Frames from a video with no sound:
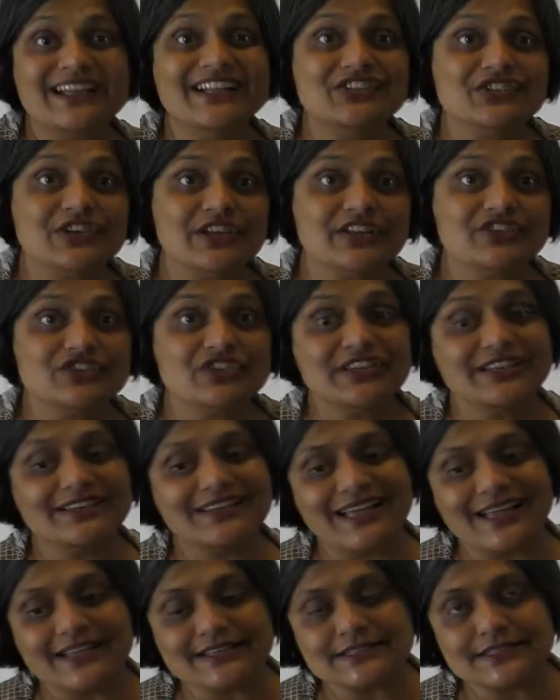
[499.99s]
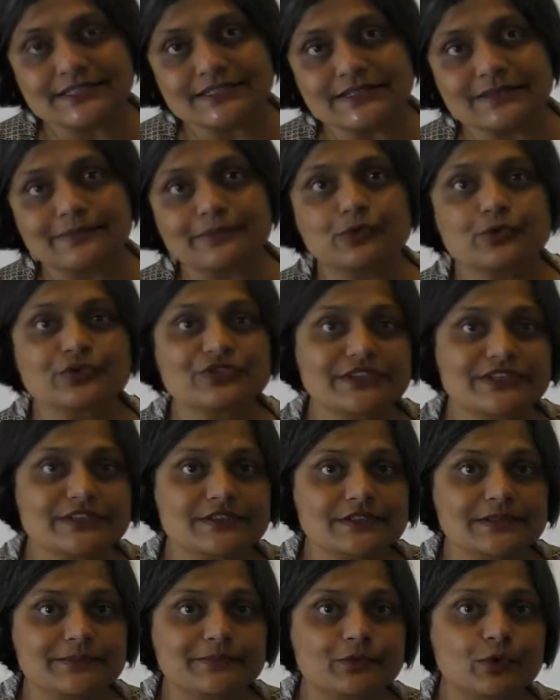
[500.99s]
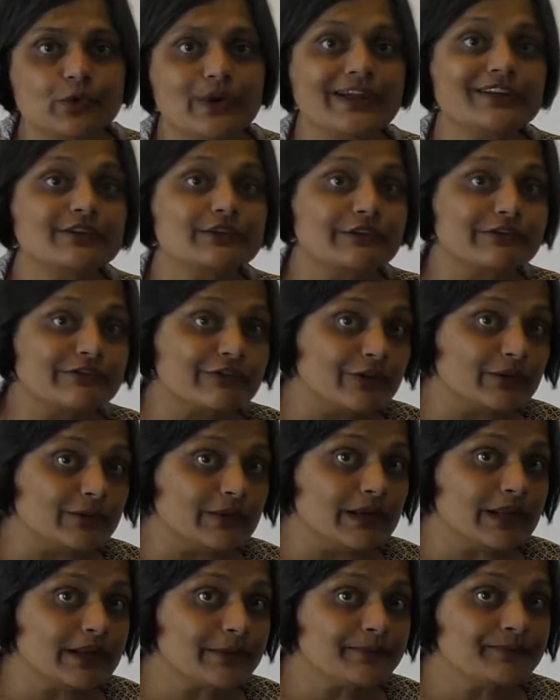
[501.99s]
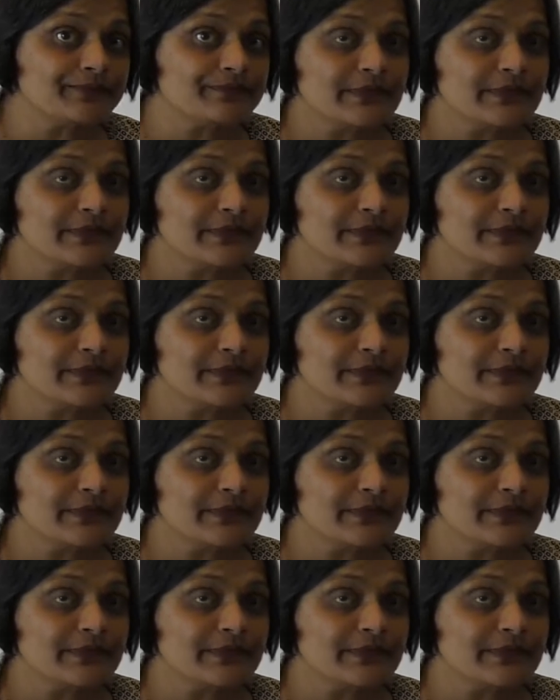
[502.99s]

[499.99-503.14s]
change in an existing process, product or formula.